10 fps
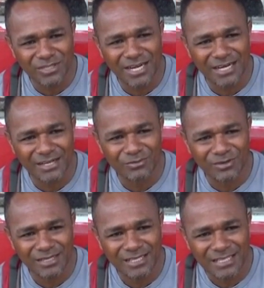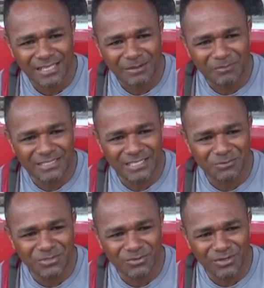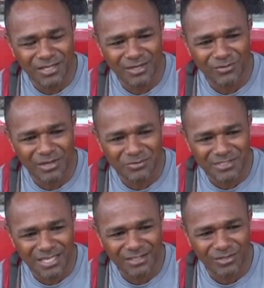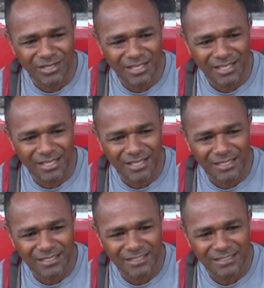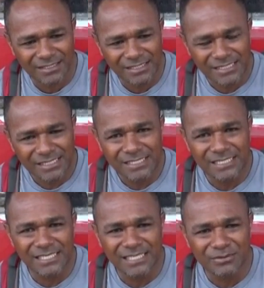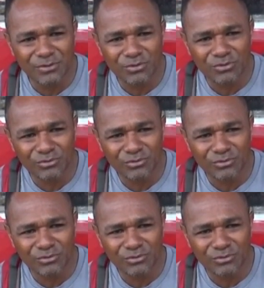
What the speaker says: think it's about time for the Fiji flag to be changed. This is a very good idea.